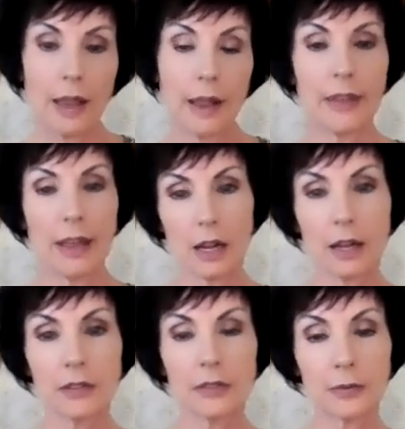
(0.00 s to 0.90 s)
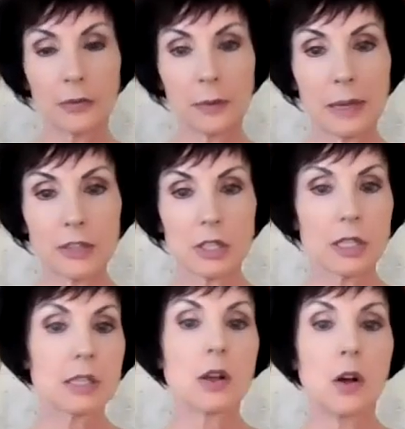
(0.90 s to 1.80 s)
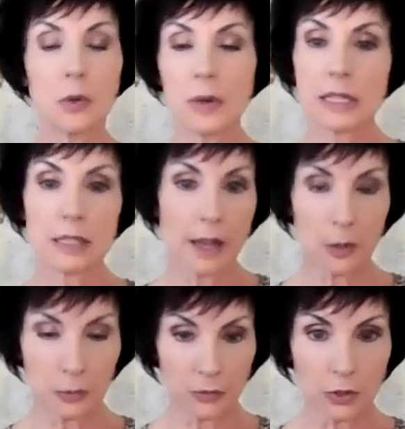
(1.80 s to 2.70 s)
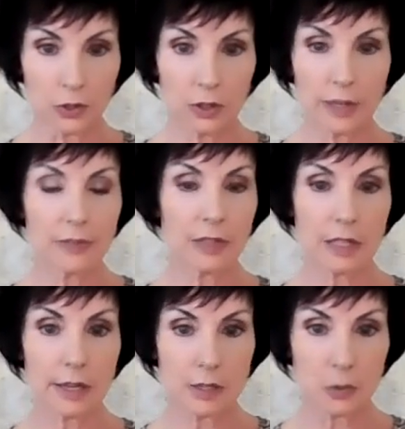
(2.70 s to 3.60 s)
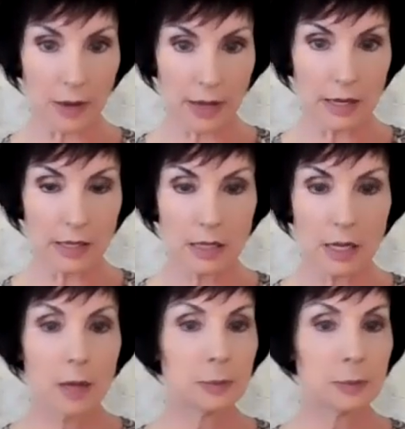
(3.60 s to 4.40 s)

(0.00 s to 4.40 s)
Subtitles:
And that kind of information is always helpful in various ways,